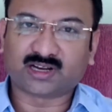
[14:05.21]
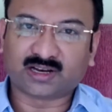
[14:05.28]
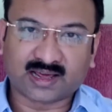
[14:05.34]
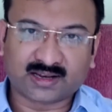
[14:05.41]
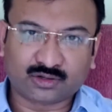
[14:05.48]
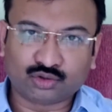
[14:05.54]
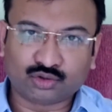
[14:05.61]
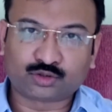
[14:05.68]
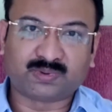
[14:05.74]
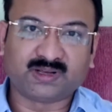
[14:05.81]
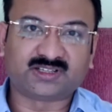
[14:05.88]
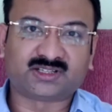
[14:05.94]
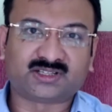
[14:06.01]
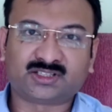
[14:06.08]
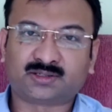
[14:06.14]
and those
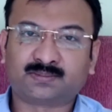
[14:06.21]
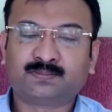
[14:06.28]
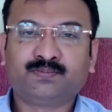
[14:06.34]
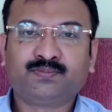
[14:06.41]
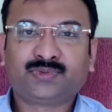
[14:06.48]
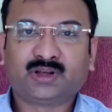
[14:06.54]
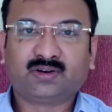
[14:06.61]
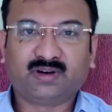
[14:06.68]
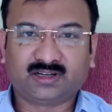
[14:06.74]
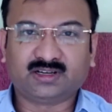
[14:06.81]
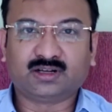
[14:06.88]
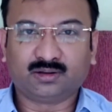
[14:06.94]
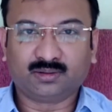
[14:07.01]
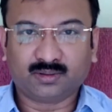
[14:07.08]
places, right?